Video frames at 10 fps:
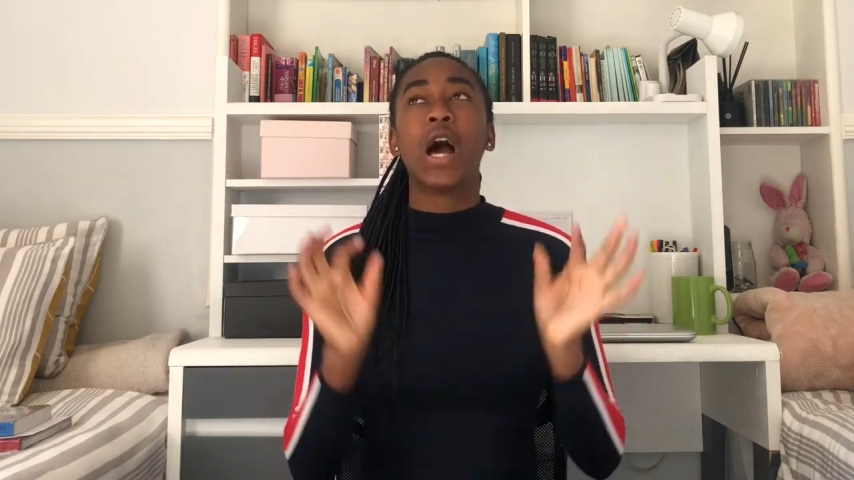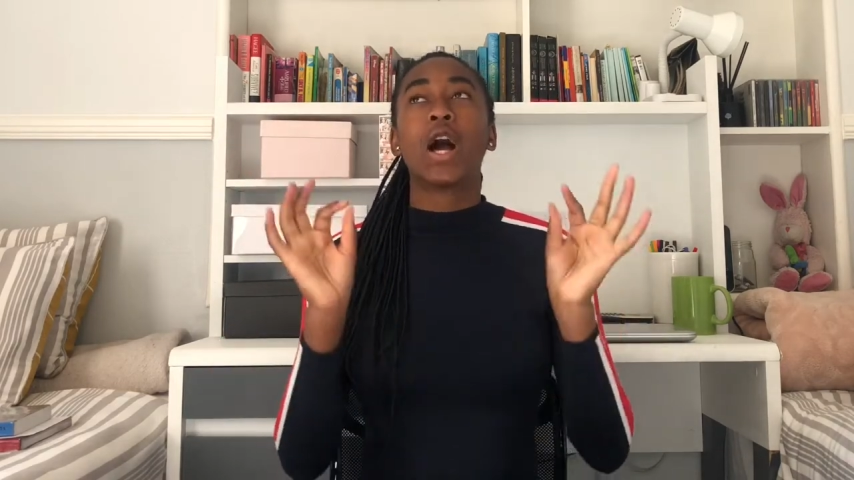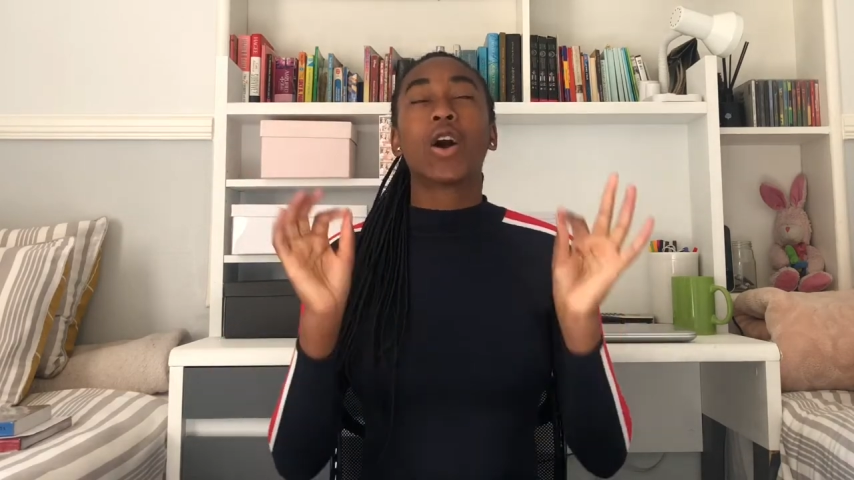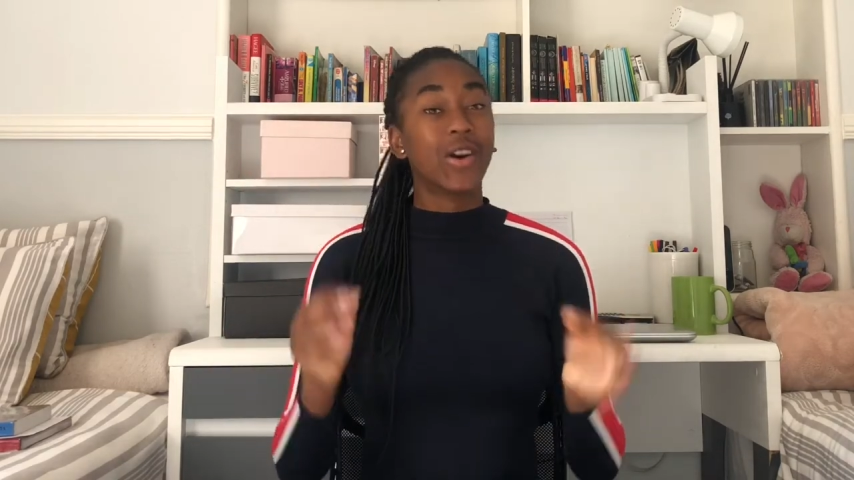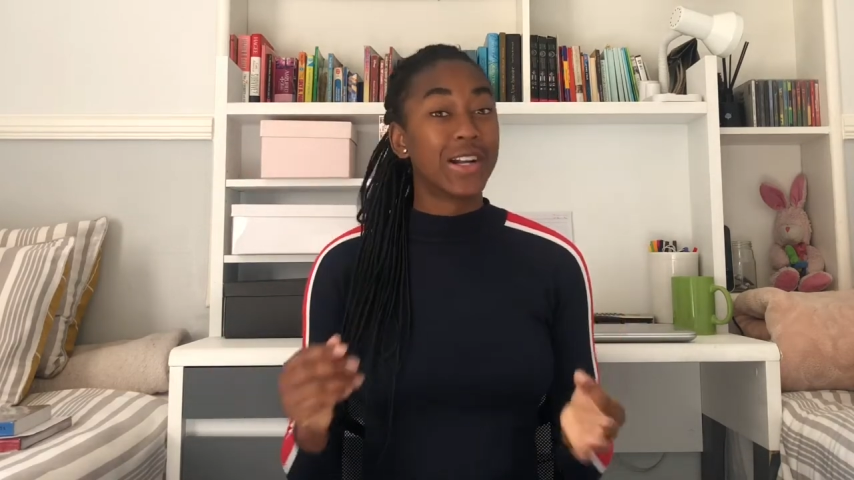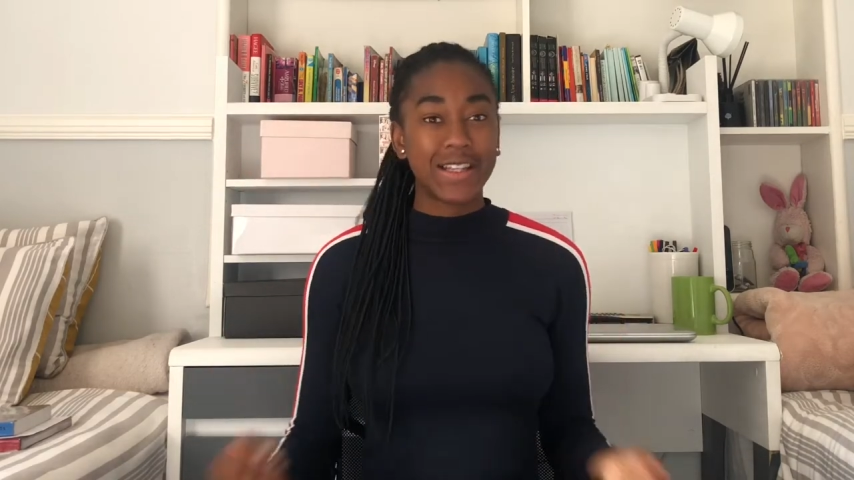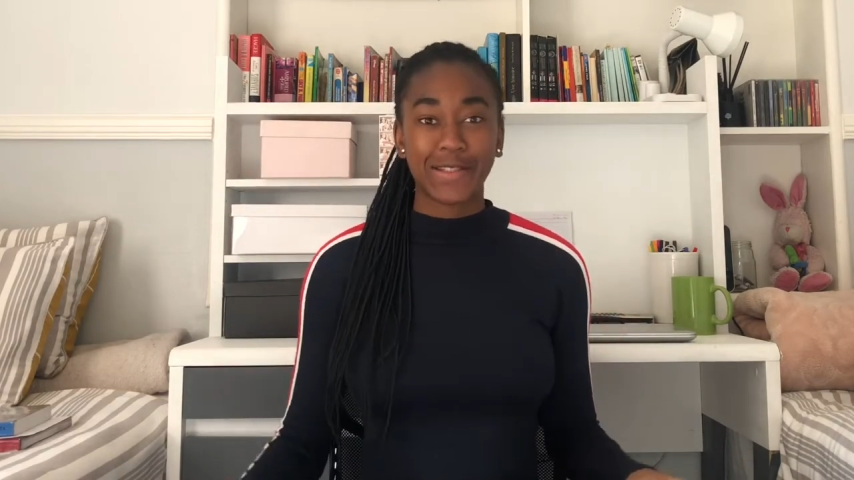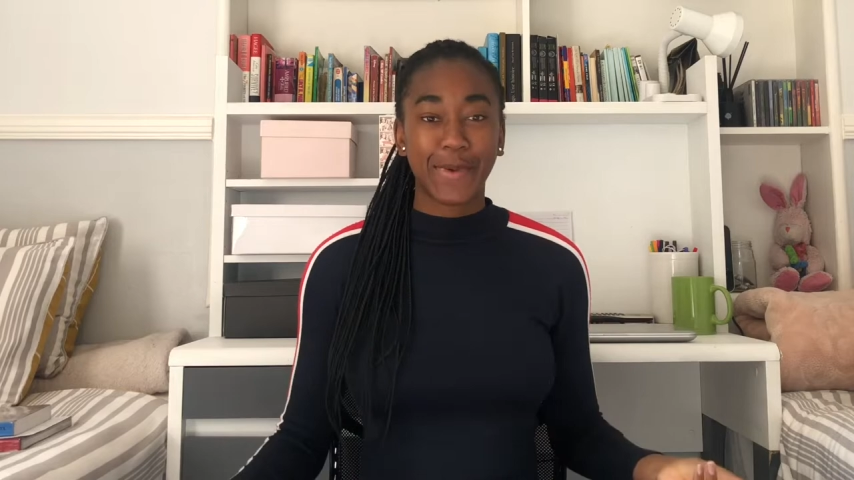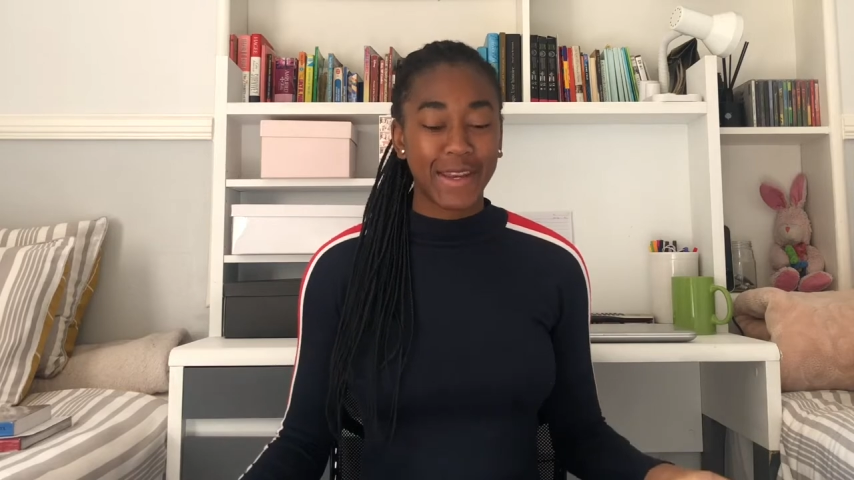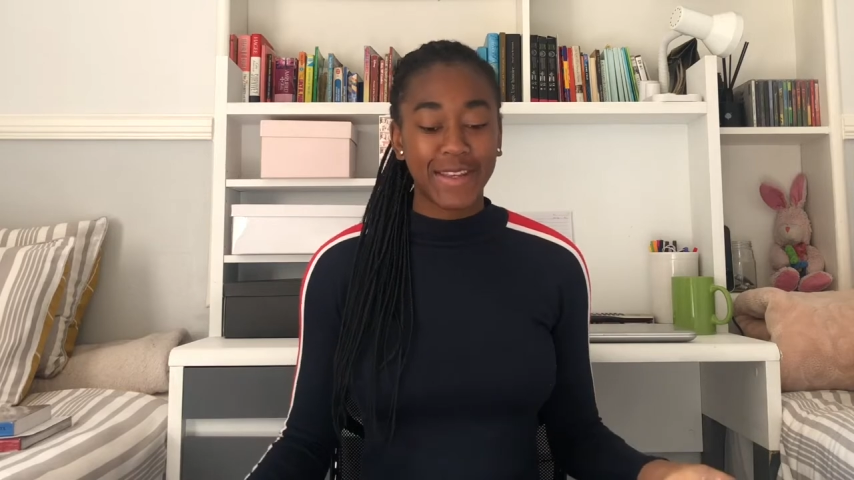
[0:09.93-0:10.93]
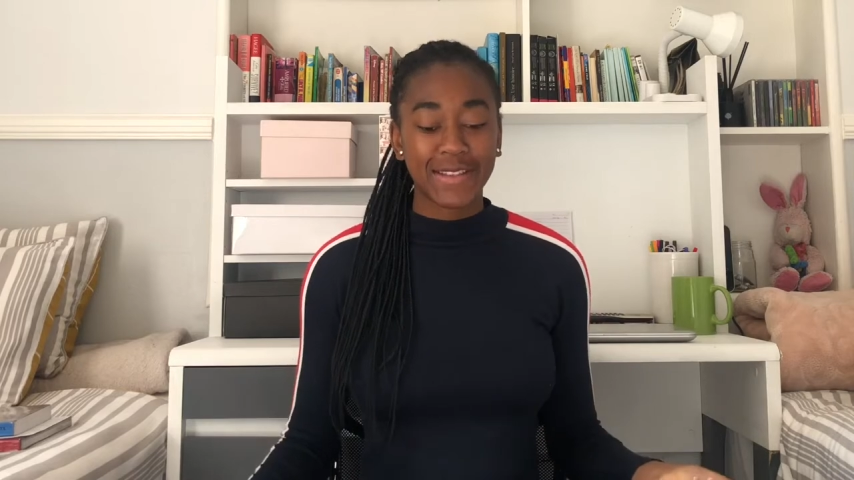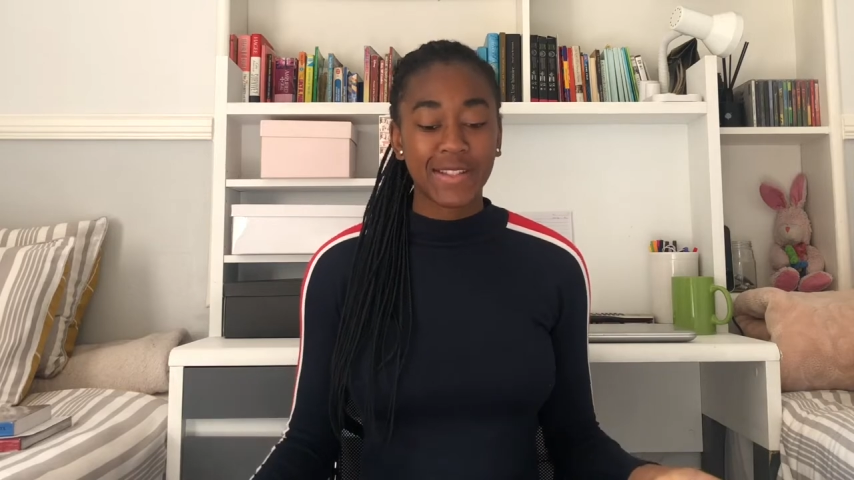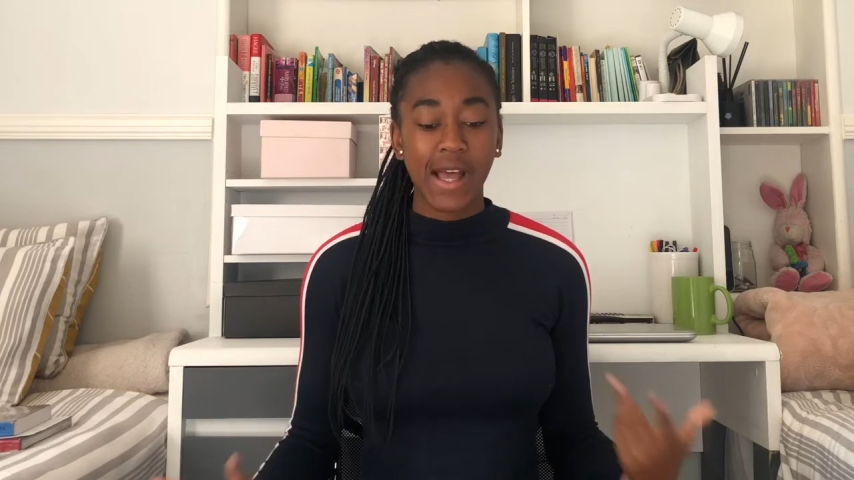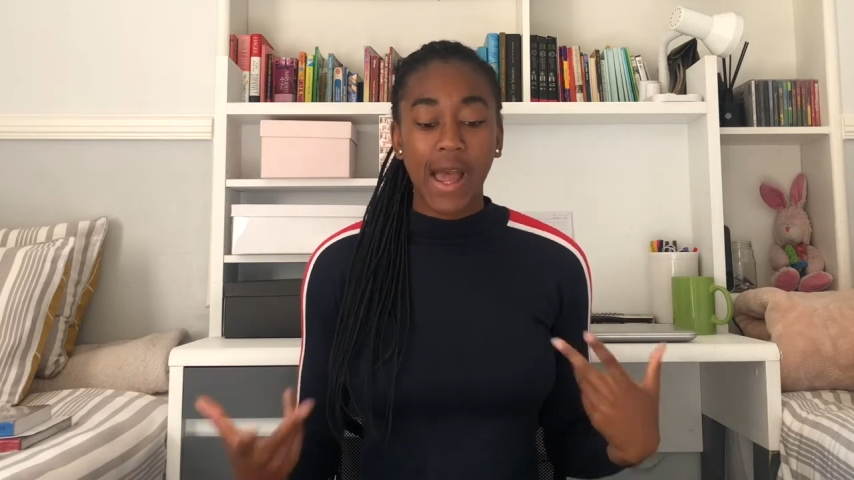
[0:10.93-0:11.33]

Congolese weddings